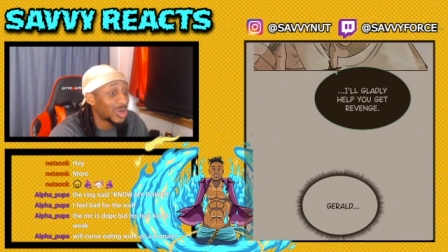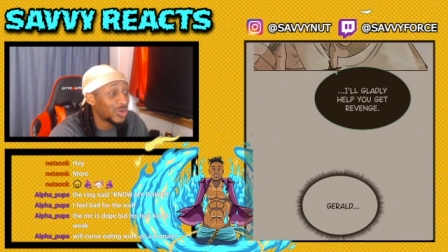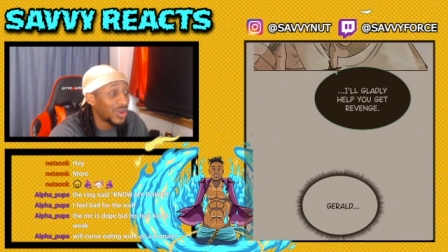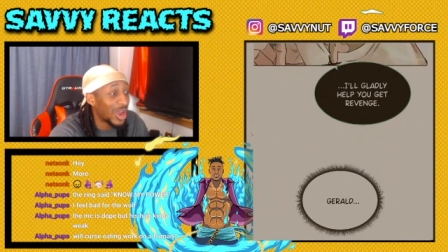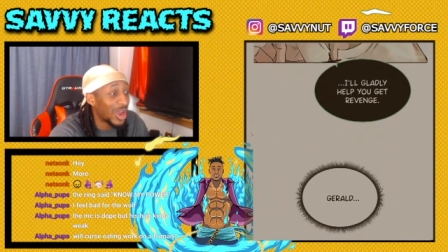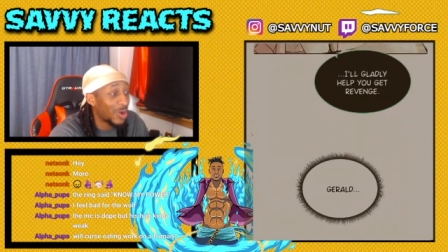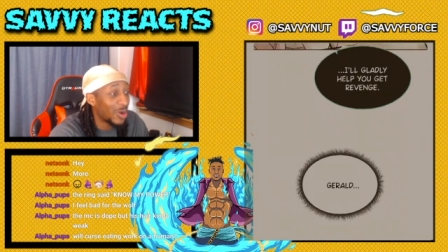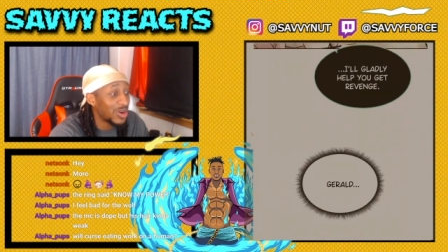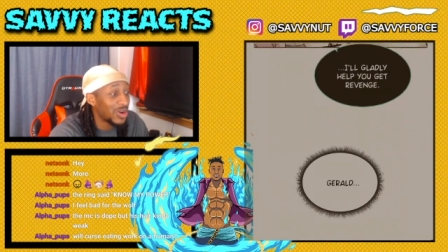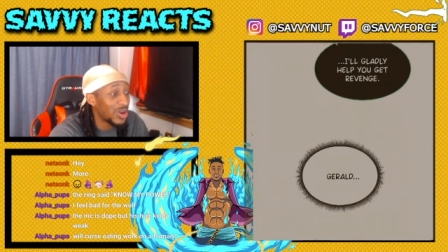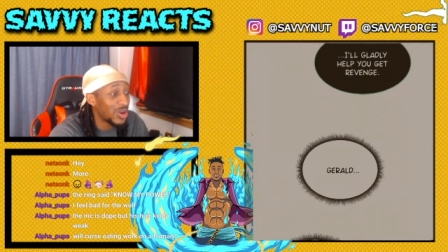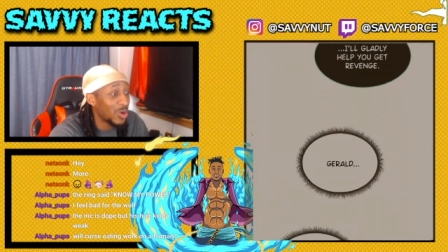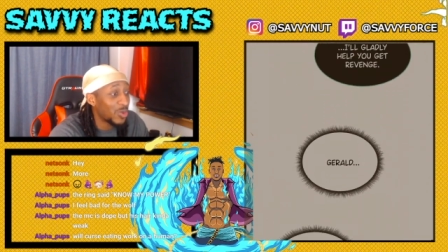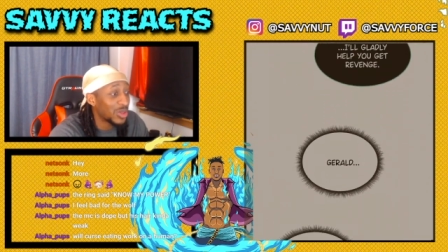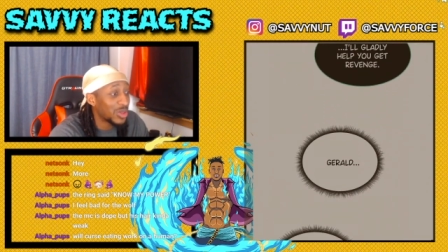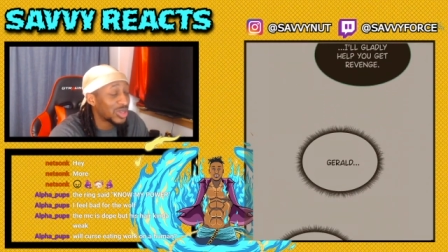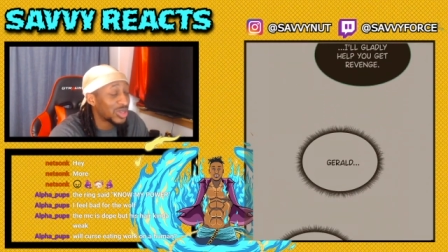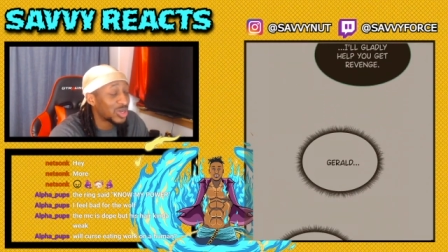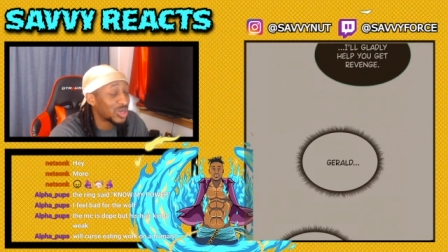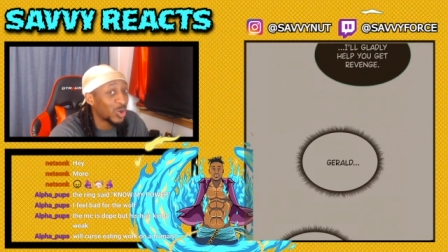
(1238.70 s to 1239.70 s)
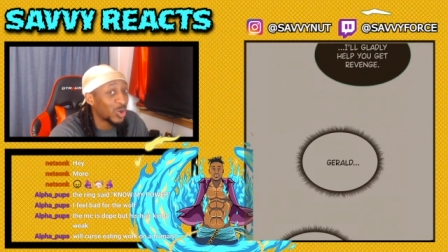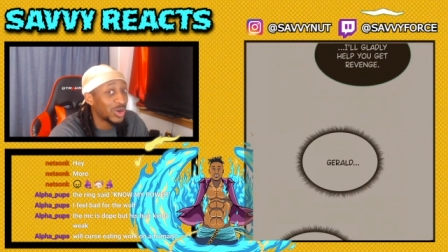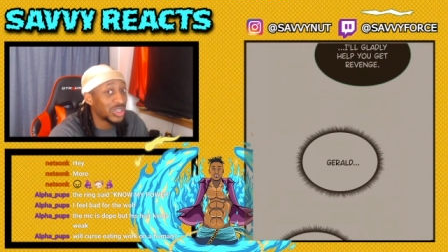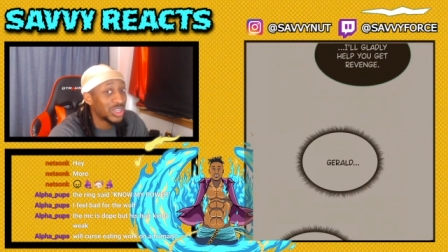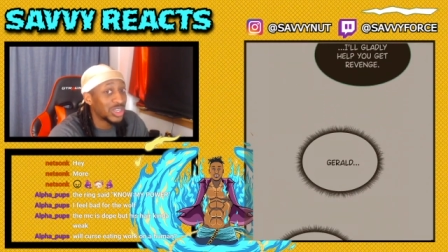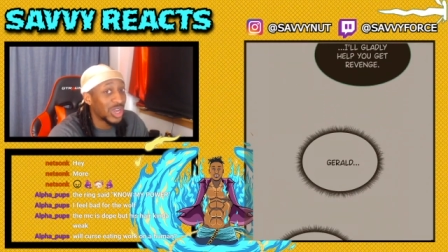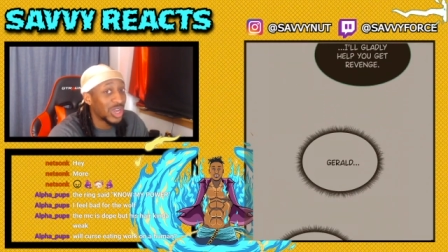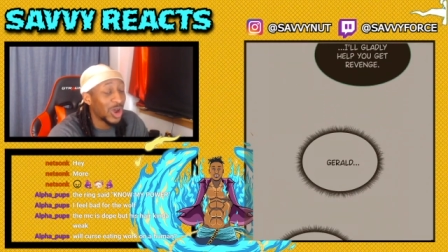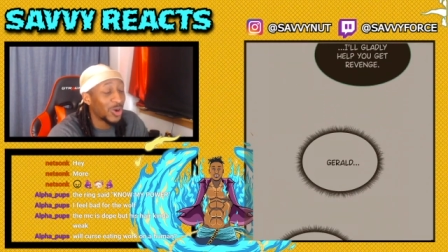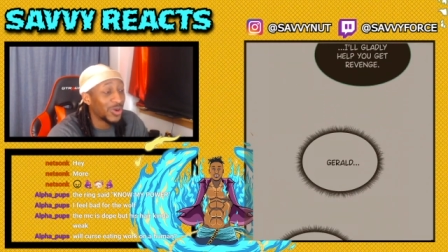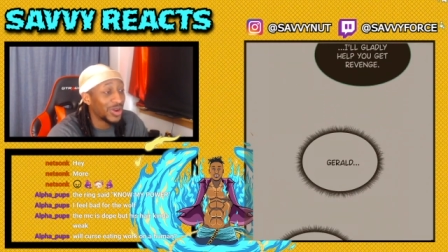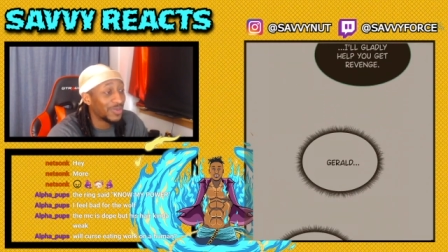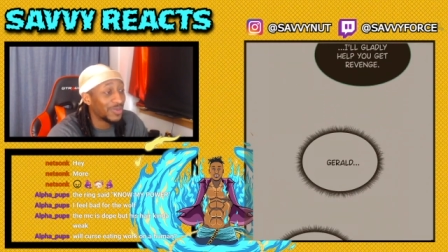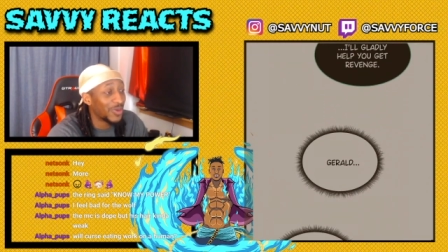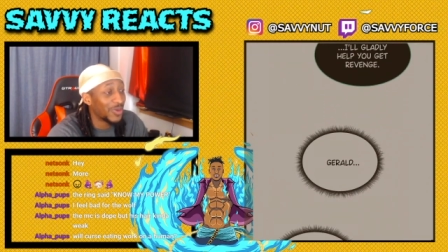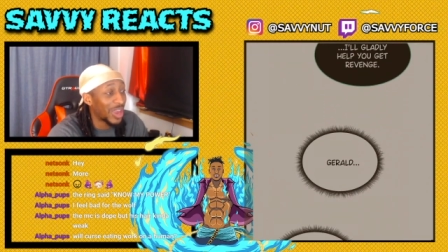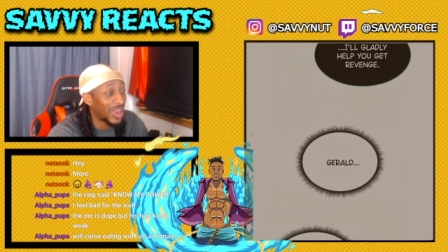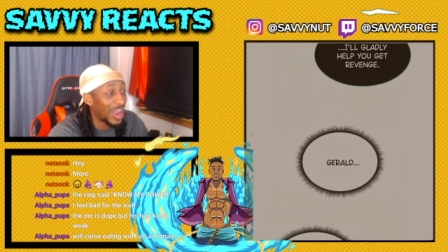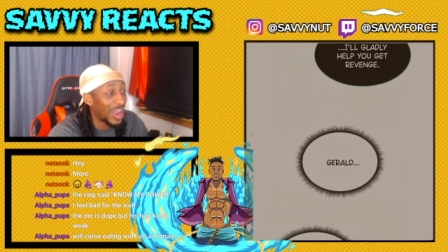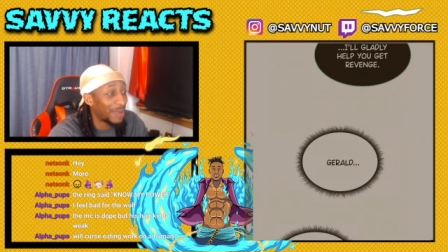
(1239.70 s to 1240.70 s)
now we know where the story's going.
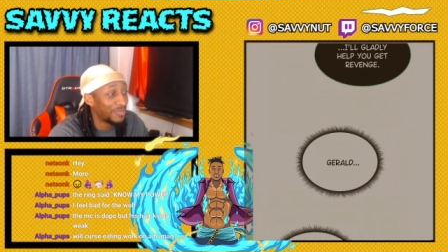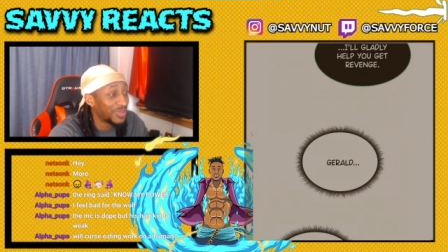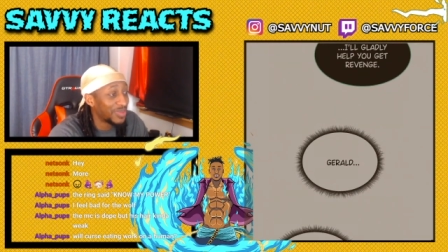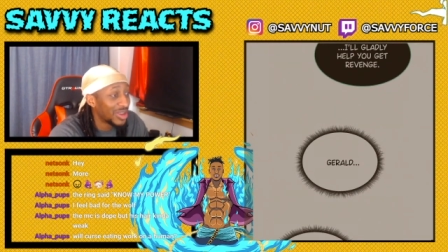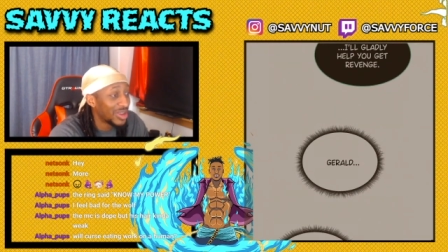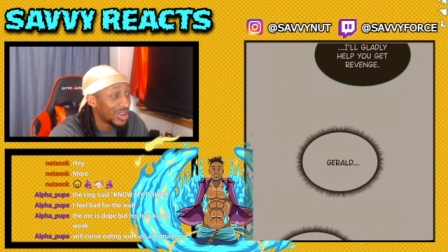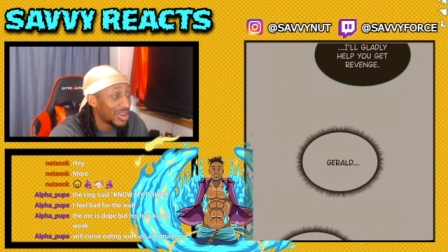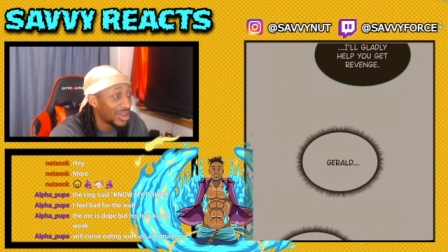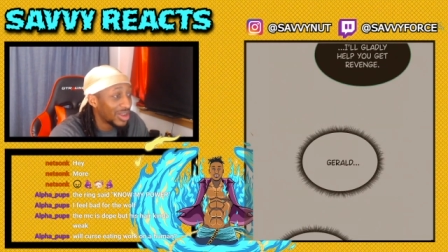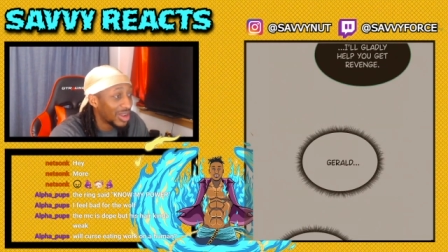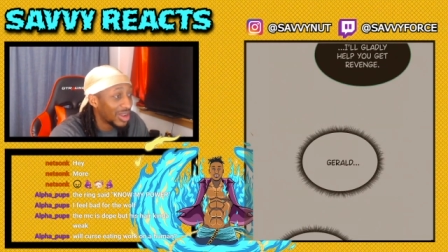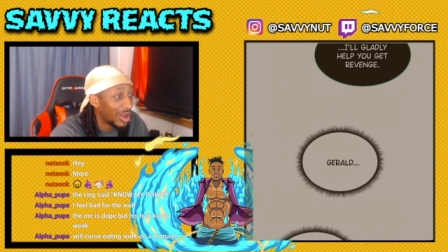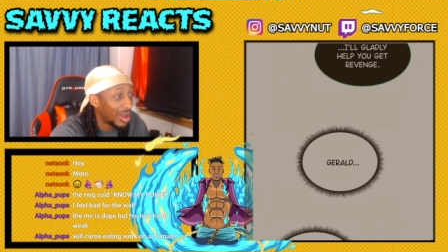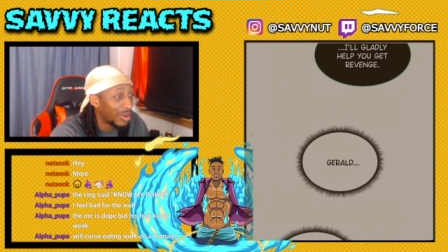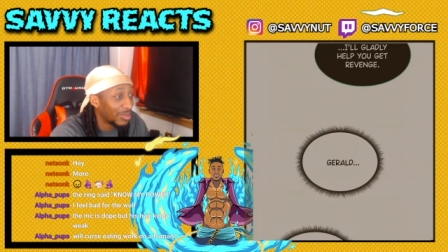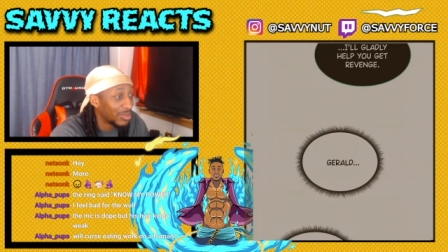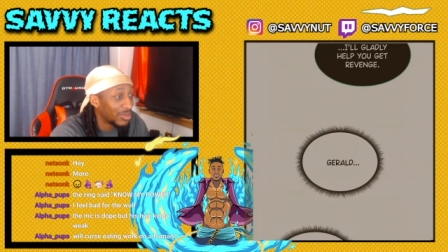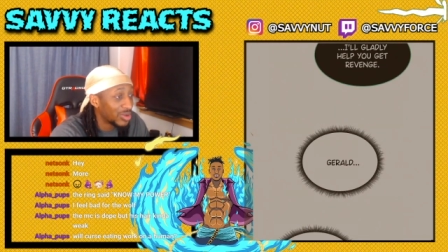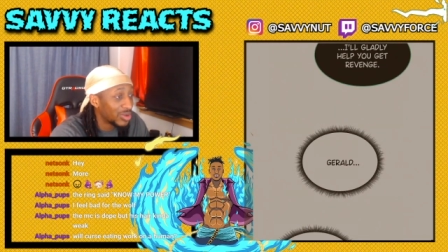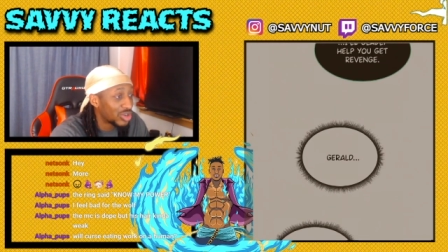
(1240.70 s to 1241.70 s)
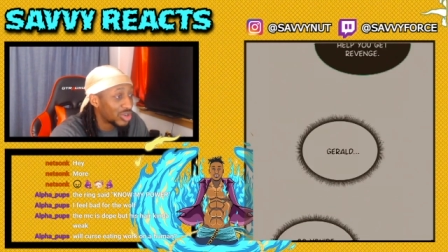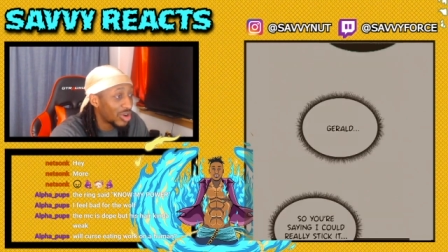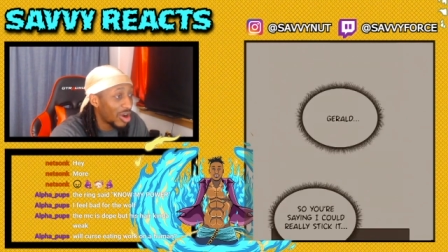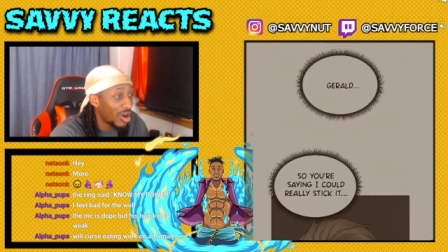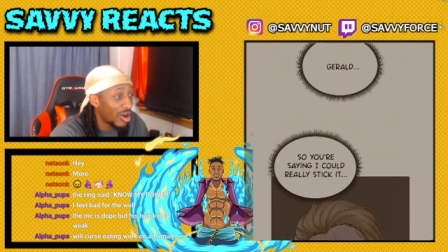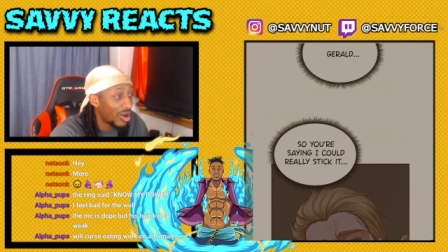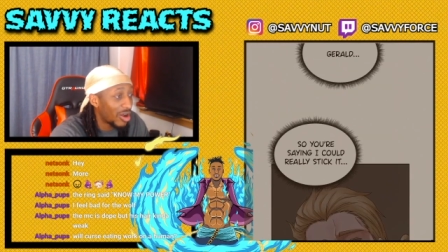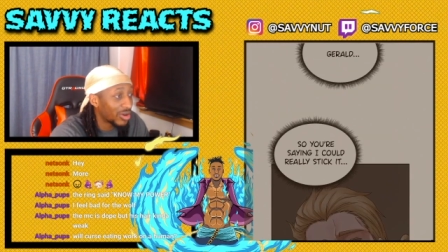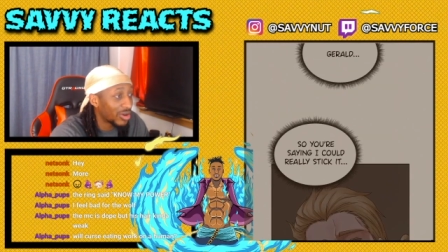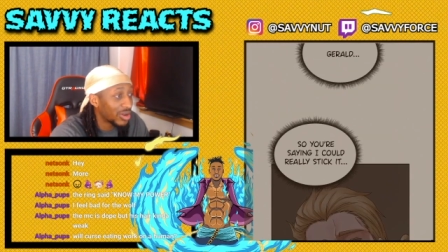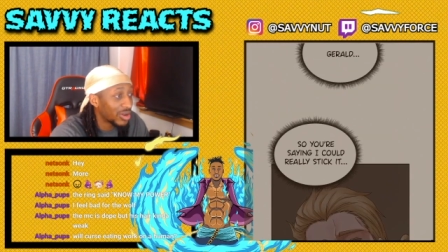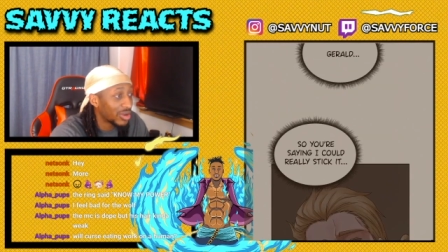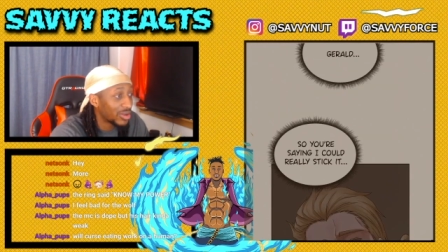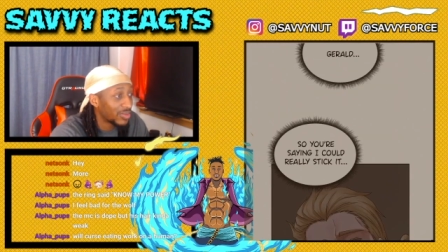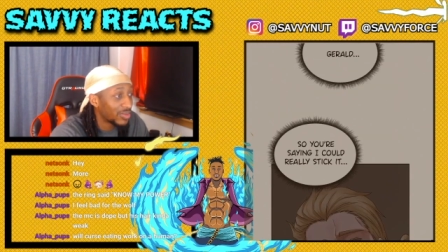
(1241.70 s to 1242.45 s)
Okay. Um, Drald.